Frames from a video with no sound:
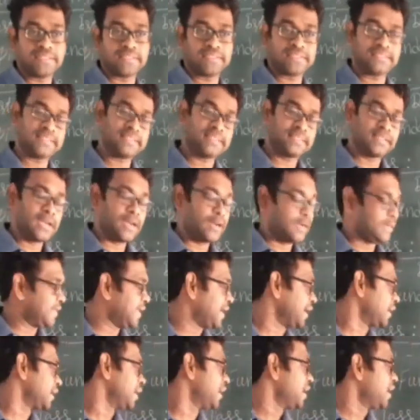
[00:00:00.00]
take
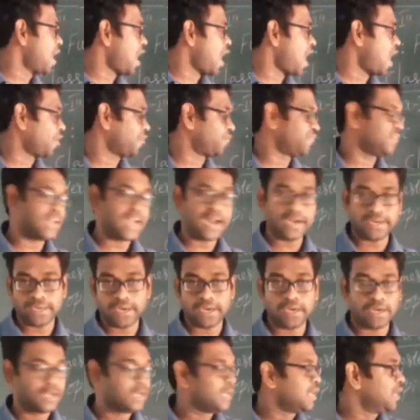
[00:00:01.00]
of data.
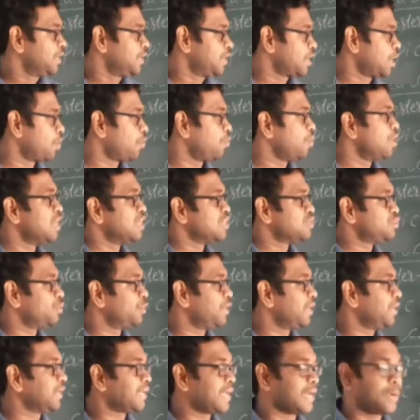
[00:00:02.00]
Now student can
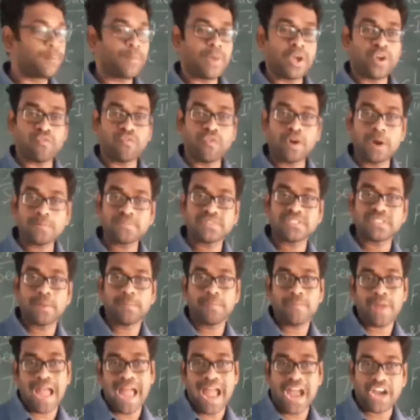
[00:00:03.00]
perform some
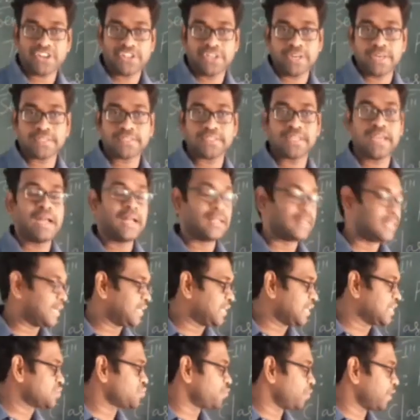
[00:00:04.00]
actions, that is we
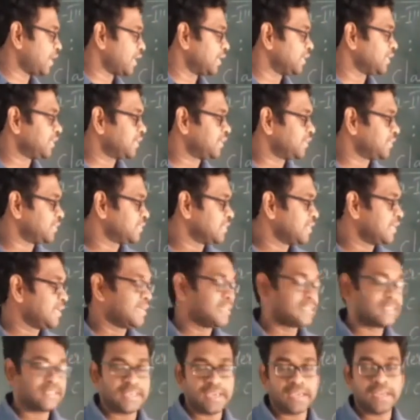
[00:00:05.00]
can
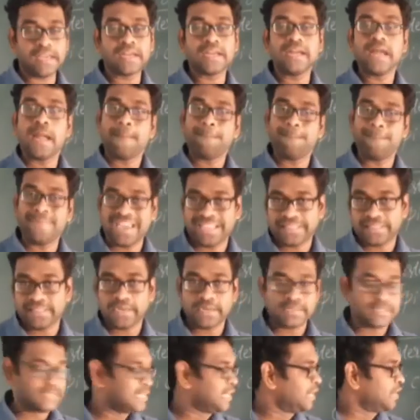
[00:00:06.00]
say methods.
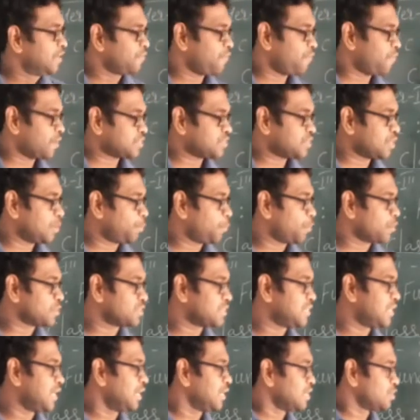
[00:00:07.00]
For suppose
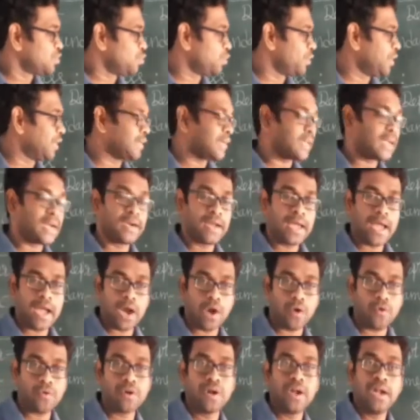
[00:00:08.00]
student can have
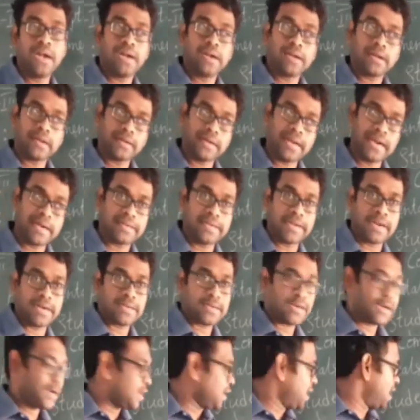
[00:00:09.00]
get data
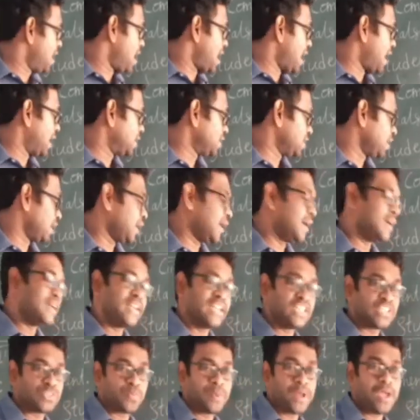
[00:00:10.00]
and
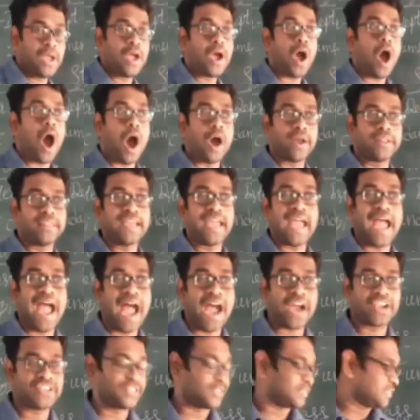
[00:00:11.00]
display are the actions,
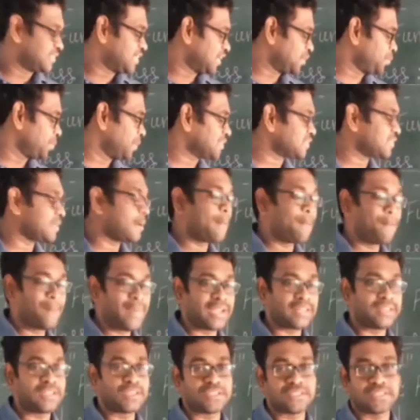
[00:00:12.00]
that means methods
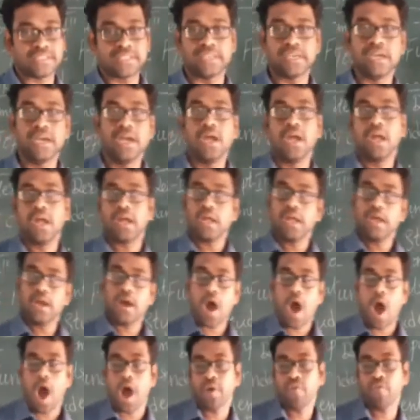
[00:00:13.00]
are we
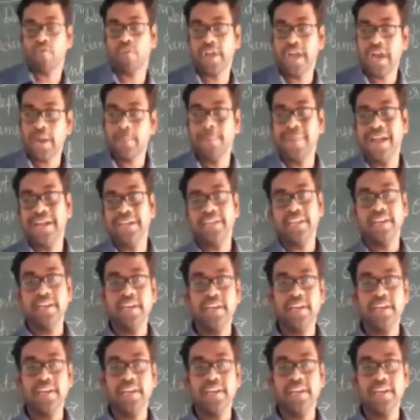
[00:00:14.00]
are maintaining a